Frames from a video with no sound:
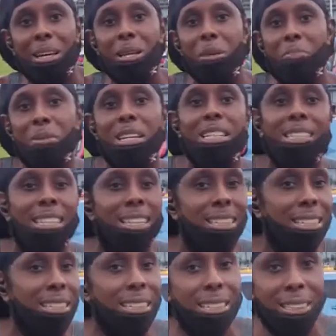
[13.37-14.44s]
The place a
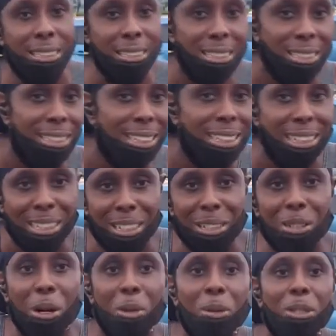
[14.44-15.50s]
little,
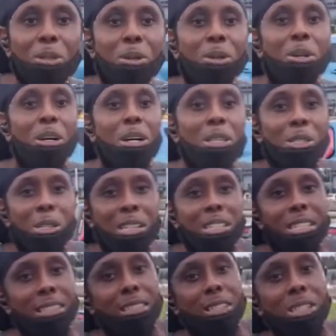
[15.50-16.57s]
you know how it go. So I
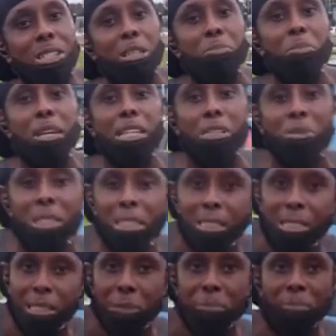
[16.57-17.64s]
just touching base with the
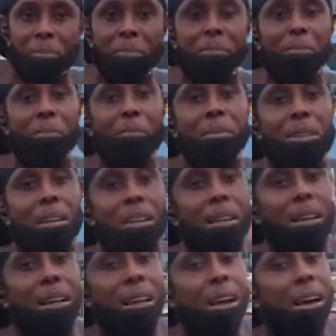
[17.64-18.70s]
team.
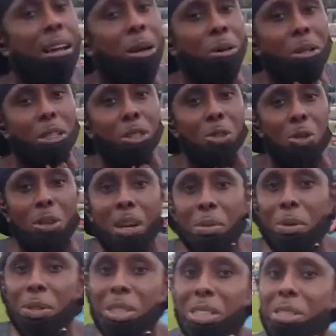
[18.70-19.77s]
And I want to talk
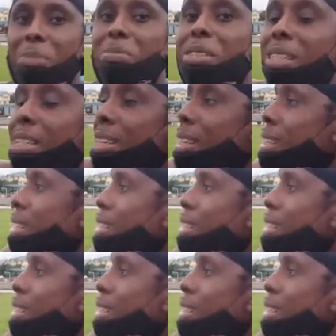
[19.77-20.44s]
about something.